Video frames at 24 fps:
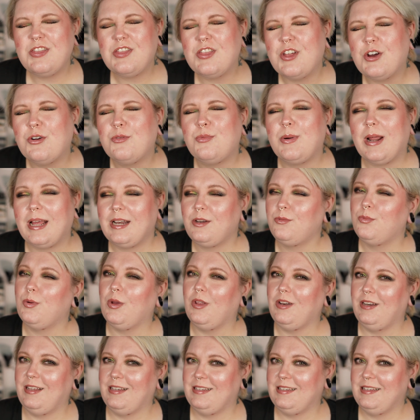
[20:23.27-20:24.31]
The red
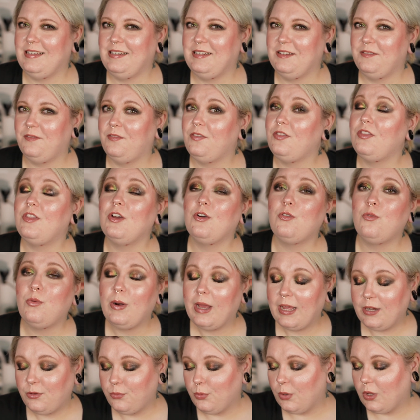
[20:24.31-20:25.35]
one is it. The
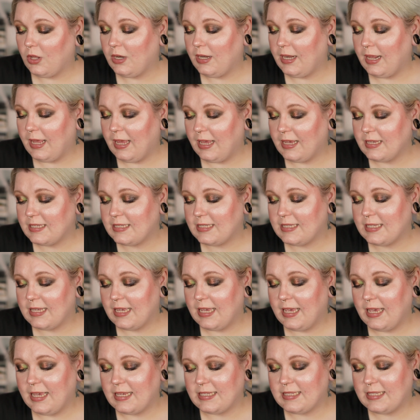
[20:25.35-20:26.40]
red one is
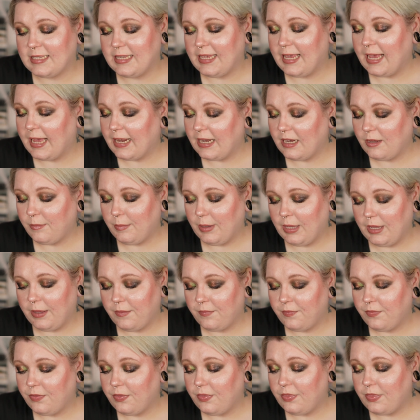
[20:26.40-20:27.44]
getting me.